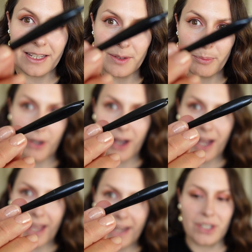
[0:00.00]
It's
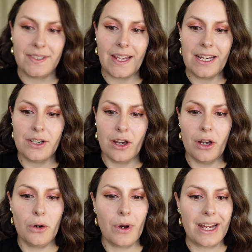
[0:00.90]
by
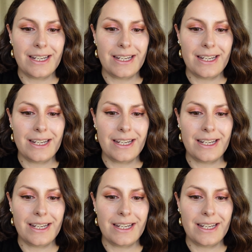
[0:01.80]
Shiseido.